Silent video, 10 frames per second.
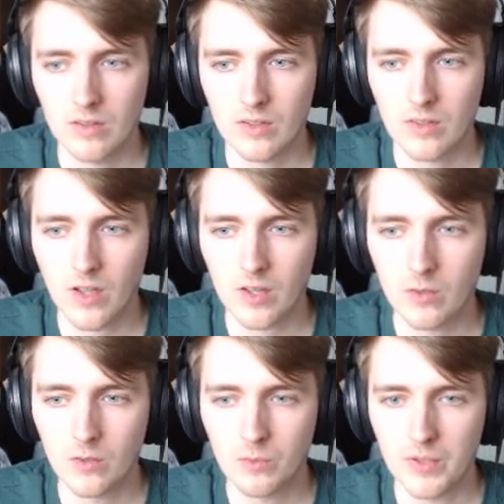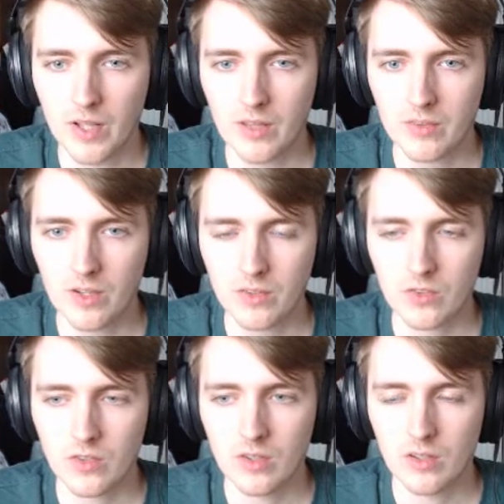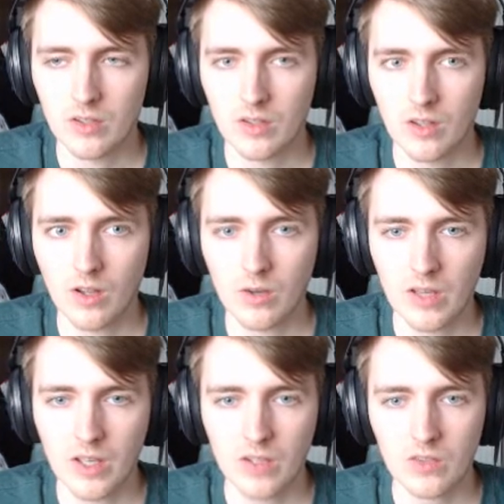Cycle, put that touch. Okay,